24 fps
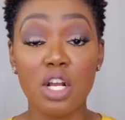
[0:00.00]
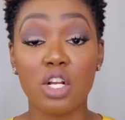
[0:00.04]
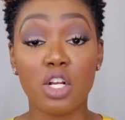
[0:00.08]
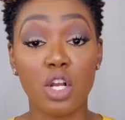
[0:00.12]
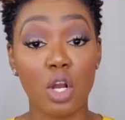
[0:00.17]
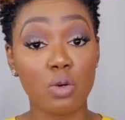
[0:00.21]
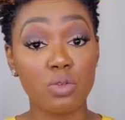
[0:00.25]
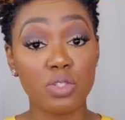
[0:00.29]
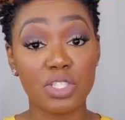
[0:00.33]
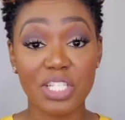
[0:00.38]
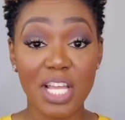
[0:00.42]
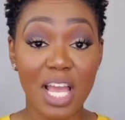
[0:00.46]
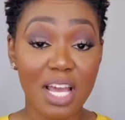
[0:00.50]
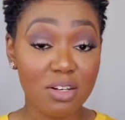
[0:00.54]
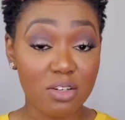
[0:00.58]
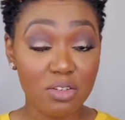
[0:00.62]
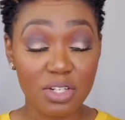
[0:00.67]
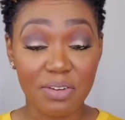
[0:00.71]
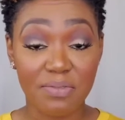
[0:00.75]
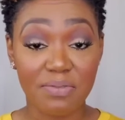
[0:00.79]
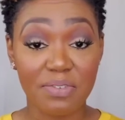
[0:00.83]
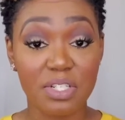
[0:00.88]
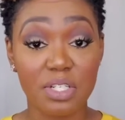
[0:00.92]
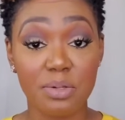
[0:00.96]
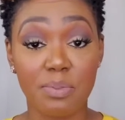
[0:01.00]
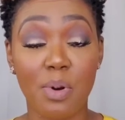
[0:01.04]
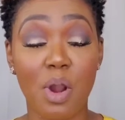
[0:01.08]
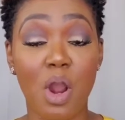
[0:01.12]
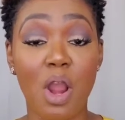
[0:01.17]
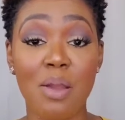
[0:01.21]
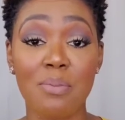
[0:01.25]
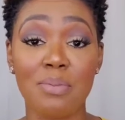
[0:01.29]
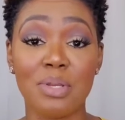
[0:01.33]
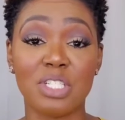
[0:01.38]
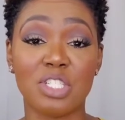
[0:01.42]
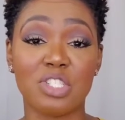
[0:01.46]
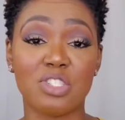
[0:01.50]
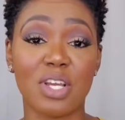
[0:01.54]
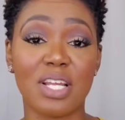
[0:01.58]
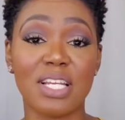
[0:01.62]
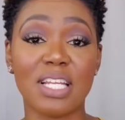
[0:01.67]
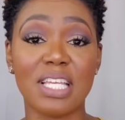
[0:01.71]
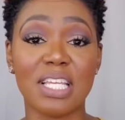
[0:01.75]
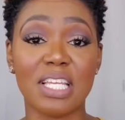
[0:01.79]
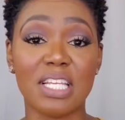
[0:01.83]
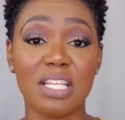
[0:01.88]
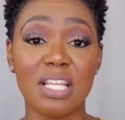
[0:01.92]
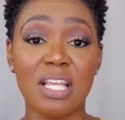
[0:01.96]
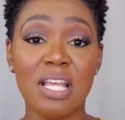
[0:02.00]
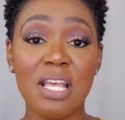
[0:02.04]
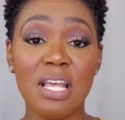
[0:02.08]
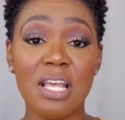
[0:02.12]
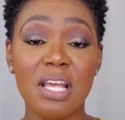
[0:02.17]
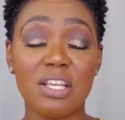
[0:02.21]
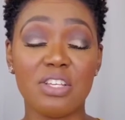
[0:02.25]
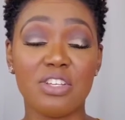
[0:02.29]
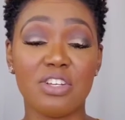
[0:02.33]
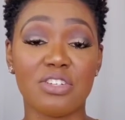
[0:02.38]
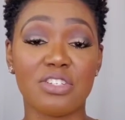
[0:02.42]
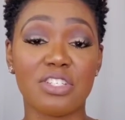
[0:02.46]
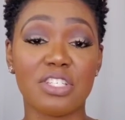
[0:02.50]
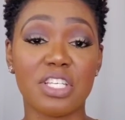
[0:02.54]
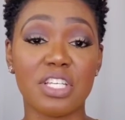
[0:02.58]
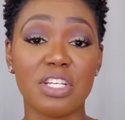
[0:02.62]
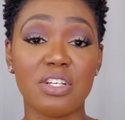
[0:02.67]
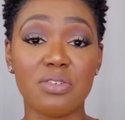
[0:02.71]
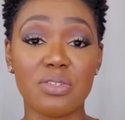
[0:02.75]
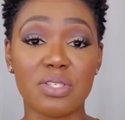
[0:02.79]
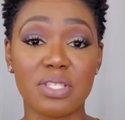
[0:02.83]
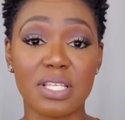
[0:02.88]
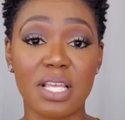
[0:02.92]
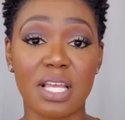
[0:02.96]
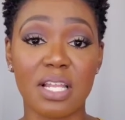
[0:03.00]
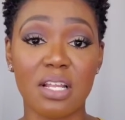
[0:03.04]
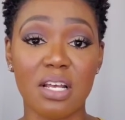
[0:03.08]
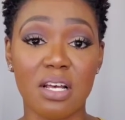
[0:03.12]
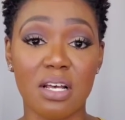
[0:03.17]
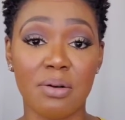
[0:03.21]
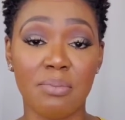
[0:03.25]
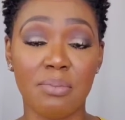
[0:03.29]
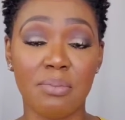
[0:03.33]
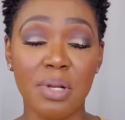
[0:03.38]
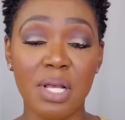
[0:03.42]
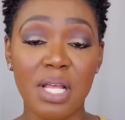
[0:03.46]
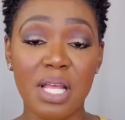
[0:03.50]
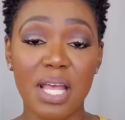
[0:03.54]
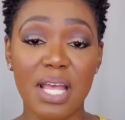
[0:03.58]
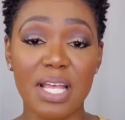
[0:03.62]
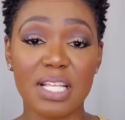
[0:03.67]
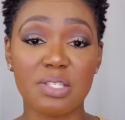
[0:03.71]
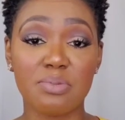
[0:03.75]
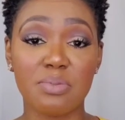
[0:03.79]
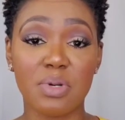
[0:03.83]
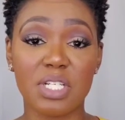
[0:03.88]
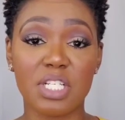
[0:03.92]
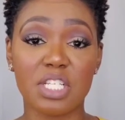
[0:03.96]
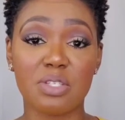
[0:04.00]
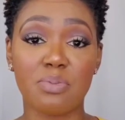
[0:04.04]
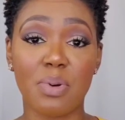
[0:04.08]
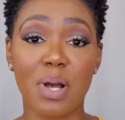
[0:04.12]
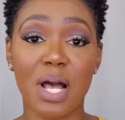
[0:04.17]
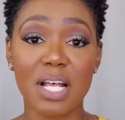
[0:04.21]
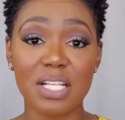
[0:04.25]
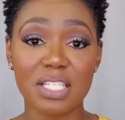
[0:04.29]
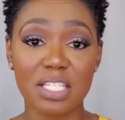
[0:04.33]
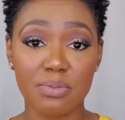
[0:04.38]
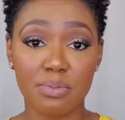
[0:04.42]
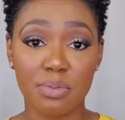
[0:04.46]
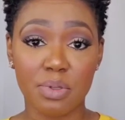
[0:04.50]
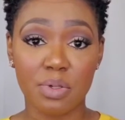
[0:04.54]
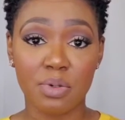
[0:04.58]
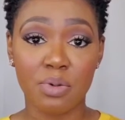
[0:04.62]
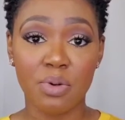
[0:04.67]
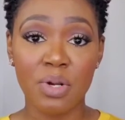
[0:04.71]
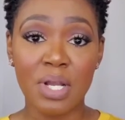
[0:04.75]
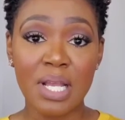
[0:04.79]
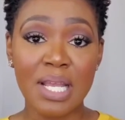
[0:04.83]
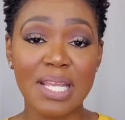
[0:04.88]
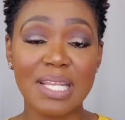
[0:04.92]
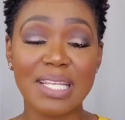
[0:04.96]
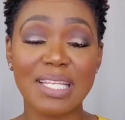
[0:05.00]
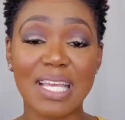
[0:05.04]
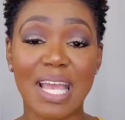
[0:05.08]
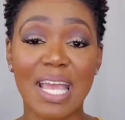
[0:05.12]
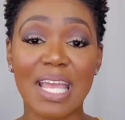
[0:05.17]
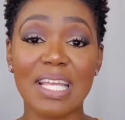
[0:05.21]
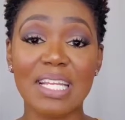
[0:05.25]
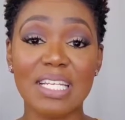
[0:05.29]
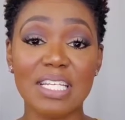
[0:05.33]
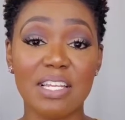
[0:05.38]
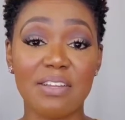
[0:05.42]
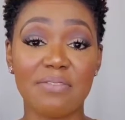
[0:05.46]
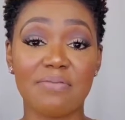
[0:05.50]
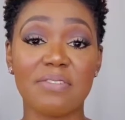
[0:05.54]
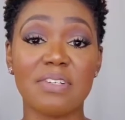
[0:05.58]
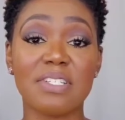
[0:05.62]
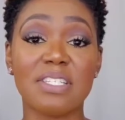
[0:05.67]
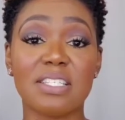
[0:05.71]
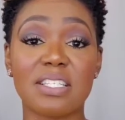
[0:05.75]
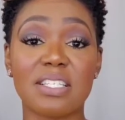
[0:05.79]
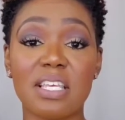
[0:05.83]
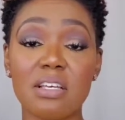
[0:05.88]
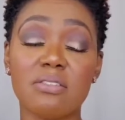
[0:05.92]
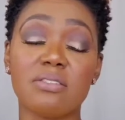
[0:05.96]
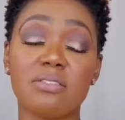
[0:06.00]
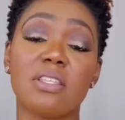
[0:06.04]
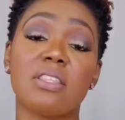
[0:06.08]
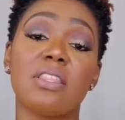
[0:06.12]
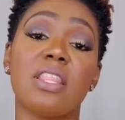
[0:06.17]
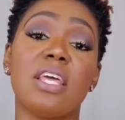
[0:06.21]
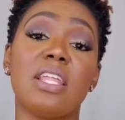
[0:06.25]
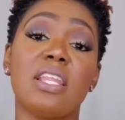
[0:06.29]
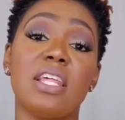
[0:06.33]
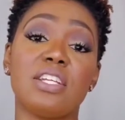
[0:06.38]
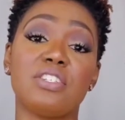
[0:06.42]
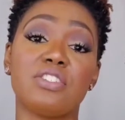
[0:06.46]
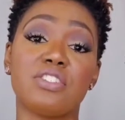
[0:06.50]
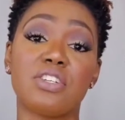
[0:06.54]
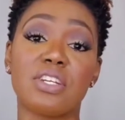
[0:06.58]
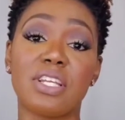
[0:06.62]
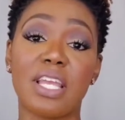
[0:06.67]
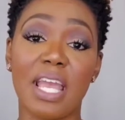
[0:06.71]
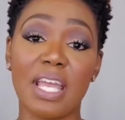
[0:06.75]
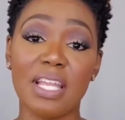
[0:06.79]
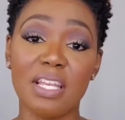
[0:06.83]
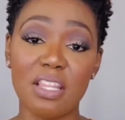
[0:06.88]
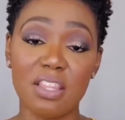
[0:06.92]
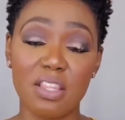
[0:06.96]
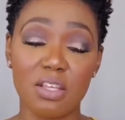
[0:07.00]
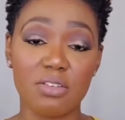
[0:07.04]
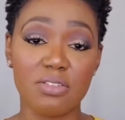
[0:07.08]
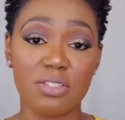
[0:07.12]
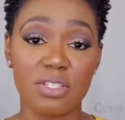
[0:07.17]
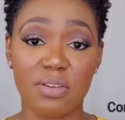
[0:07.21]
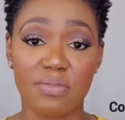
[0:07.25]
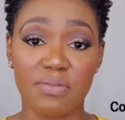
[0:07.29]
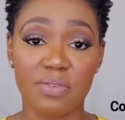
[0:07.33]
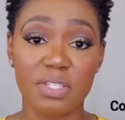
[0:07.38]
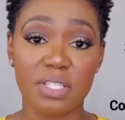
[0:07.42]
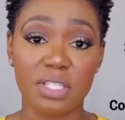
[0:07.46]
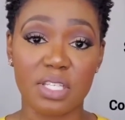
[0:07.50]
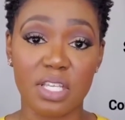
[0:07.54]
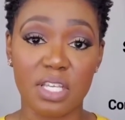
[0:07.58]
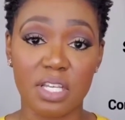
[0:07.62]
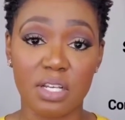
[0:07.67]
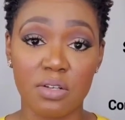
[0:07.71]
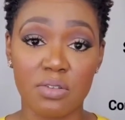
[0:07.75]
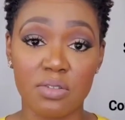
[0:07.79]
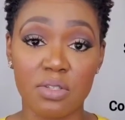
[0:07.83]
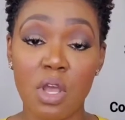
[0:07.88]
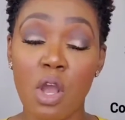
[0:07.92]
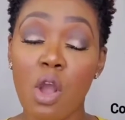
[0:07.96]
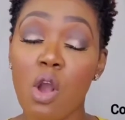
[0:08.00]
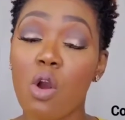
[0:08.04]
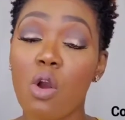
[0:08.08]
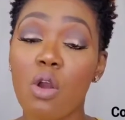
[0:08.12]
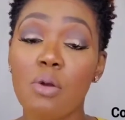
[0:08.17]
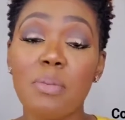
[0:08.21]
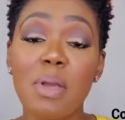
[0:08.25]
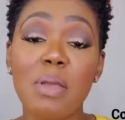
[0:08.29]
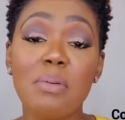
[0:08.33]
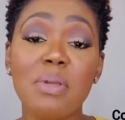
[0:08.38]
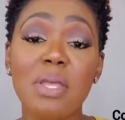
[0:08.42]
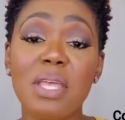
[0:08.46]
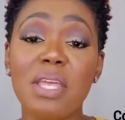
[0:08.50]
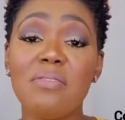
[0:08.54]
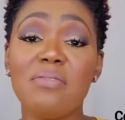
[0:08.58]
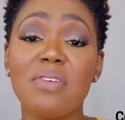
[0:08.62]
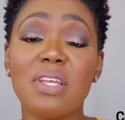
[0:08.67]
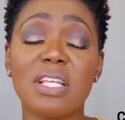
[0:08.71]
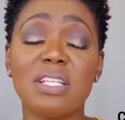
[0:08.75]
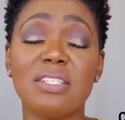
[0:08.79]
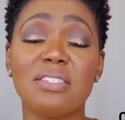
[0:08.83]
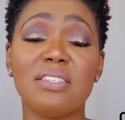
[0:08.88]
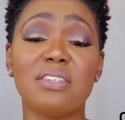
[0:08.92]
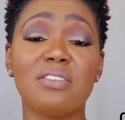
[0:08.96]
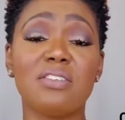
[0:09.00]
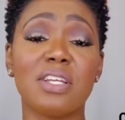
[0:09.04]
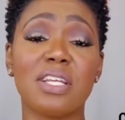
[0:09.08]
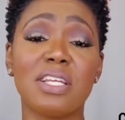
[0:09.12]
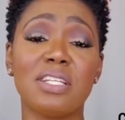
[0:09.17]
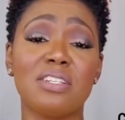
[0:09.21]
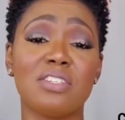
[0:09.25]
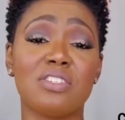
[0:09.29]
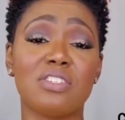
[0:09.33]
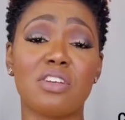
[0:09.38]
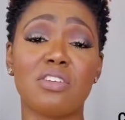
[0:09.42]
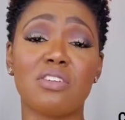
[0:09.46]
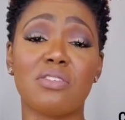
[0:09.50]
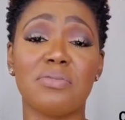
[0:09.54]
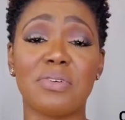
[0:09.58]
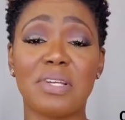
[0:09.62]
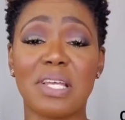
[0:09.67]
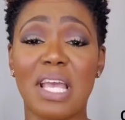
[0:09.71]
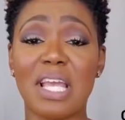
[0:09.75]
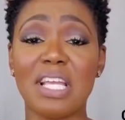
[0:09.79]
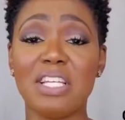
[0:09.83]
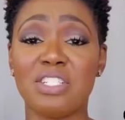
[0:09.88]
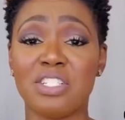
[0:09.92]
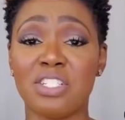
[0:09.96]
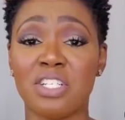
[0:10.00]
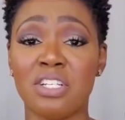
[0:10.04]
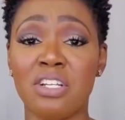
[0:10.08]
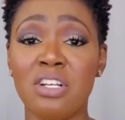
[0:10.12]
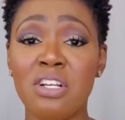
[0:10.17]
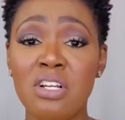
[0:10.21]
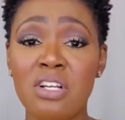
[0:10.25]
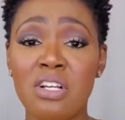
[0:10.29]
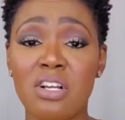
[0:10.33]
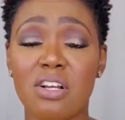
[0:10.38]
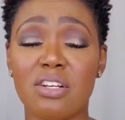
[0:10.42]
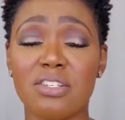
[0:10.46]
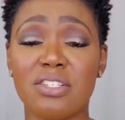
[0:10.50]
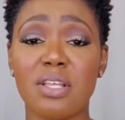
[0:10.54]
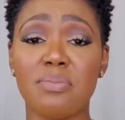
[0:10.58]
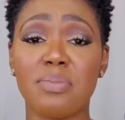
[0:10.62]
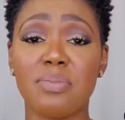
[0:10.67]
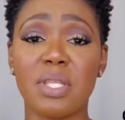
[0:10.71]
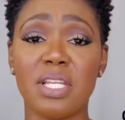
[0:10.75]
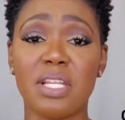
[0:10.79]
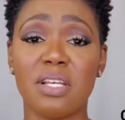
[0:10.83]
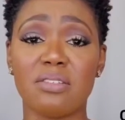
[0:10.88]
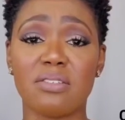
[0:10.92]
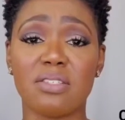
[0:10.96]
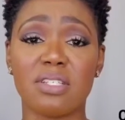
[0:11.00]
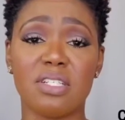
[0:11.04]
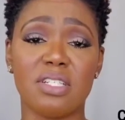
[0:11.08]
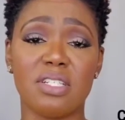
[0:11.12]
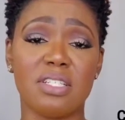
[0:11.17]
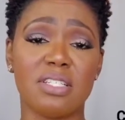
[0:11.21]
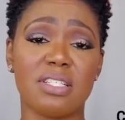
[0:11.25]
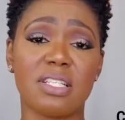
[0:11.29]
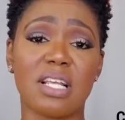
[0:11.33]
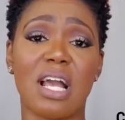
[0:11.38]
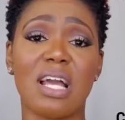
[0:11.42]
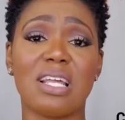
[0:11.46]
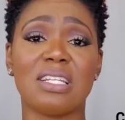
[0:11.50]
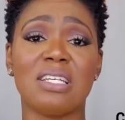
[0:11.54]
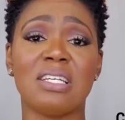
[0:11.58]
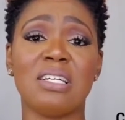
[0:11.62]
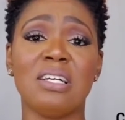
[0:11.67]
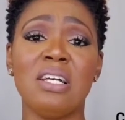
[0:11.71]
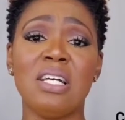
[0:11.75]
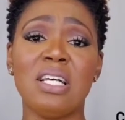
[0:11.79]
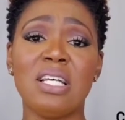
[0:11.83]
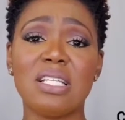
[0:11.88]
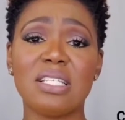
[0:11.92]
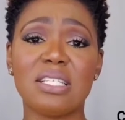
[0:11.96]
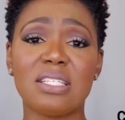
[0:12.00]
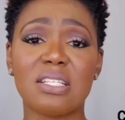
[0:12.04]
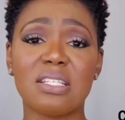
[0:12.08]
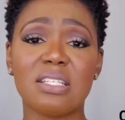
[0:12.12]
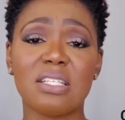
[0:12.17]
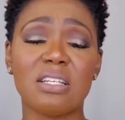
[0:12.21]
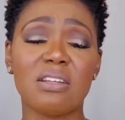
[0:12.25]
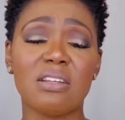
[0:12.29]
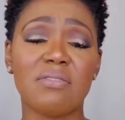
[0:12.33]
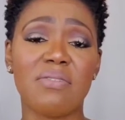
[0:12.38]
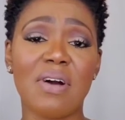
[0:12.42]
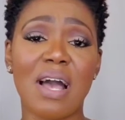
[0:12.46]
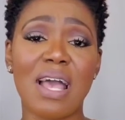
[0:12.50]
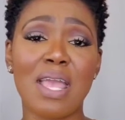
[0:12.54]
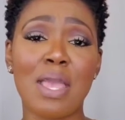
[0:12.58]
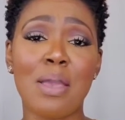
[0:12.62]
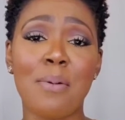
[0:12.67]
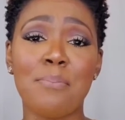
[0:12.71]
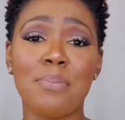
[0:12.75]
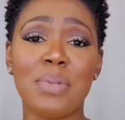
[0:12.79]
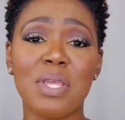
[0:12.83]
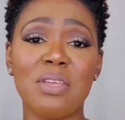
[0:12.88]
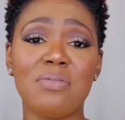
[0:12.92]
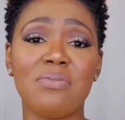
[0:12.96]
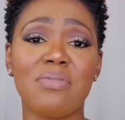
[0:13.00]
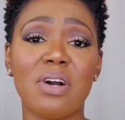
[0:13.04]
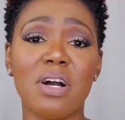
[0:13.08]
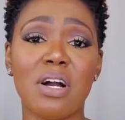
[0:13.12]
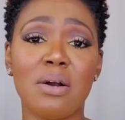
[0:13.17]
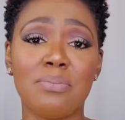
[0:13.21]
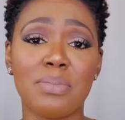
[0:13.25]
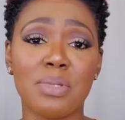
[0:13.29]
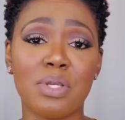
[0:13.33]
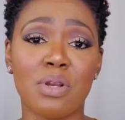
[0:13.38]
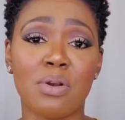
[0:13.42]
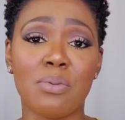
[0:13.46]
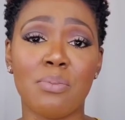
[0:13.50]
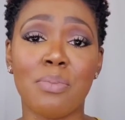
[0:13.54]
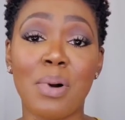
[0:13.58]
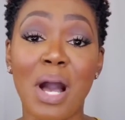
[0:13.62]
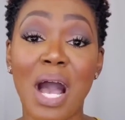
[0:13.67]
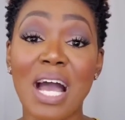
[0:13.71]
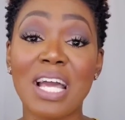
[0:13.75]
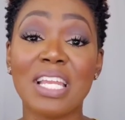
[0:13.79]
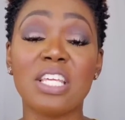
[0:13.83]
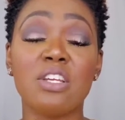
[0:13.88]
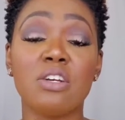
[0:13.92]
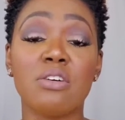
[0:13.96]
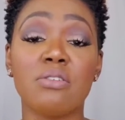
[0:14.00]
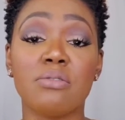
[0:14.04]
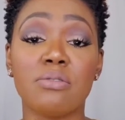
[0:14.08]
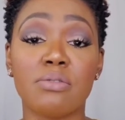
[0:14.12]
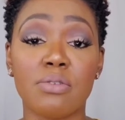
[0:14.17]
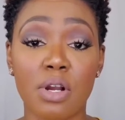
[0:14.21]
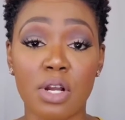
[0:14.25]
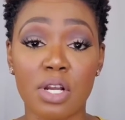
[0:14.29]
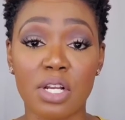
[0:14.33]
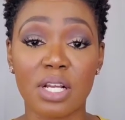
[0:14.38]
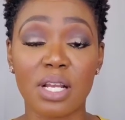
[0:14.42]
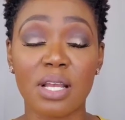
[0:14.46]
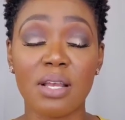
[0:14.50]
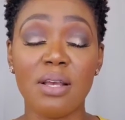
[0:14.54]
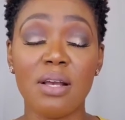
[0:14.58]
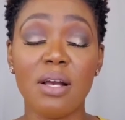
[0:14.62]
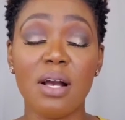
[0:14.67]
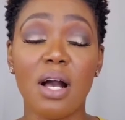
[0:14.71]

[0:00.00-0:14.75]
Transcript: Go shadow different departments. Try to get your skill set up as much as possible. Gain different skills, and then as you're gaining those different skills, or maybe even consider getting a certification or something else to just kind of solidify and beef up your body of work.